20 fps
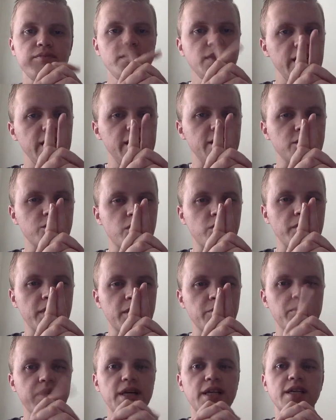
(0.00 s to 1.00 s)
Here's what
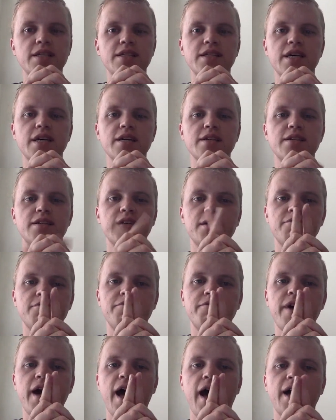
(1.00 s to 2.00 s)
Wikipedia says. In
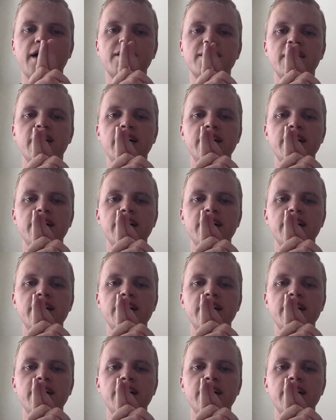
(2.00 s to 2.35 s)
fact,